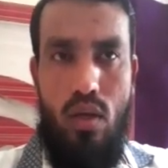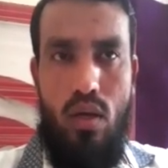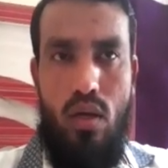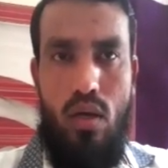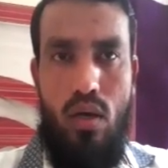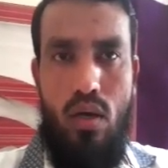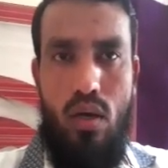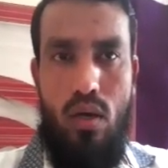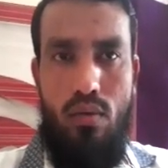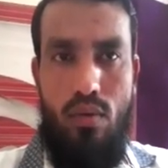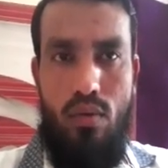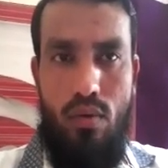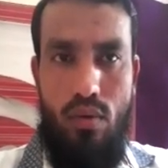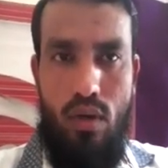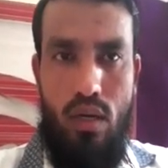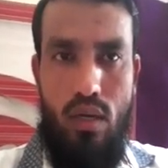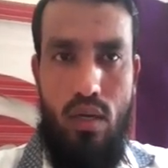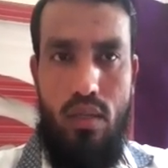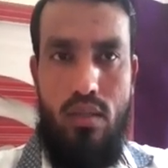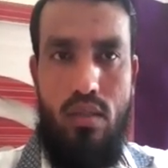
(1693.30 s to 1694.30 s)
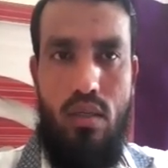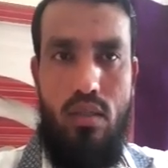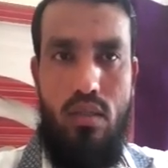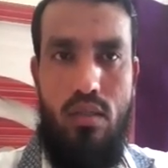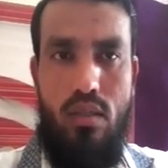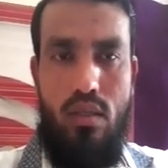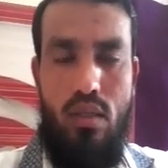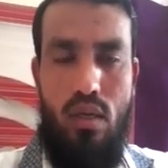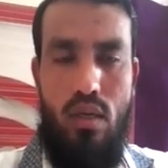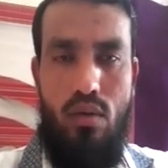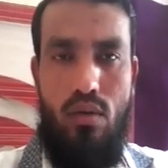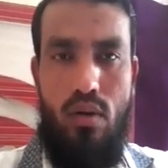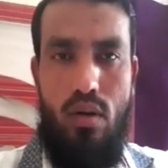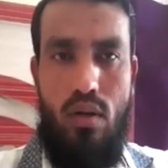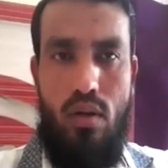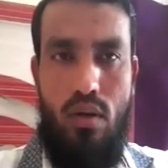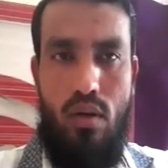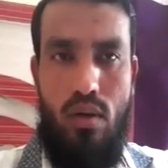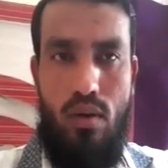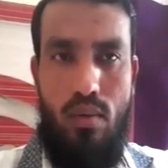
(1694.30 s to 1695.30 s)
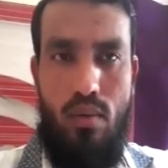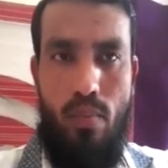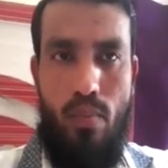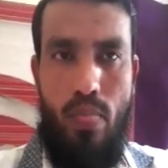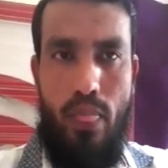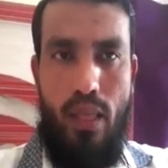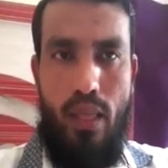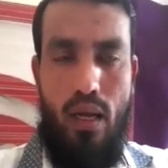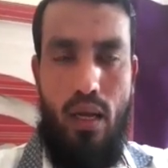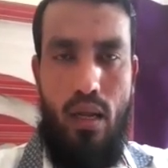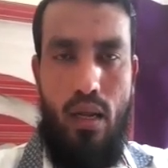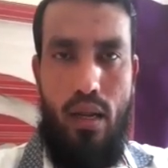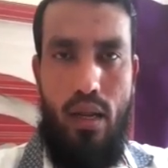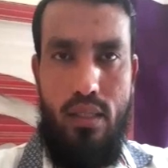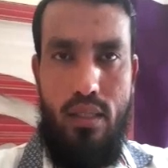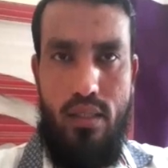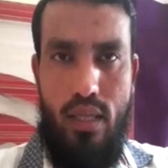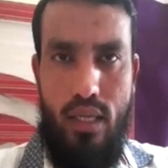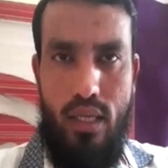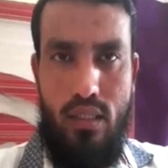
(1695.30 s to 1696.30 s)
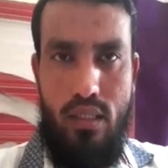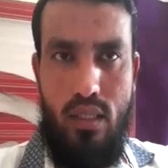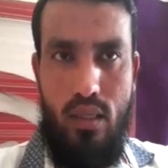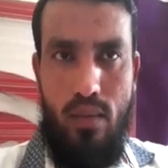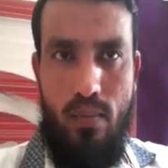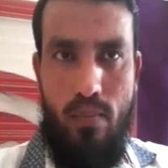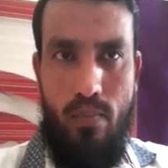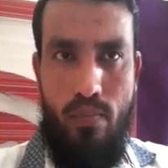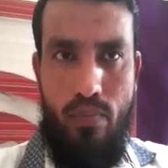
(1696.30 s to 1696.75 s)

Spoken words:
We will discuss in our next lecture,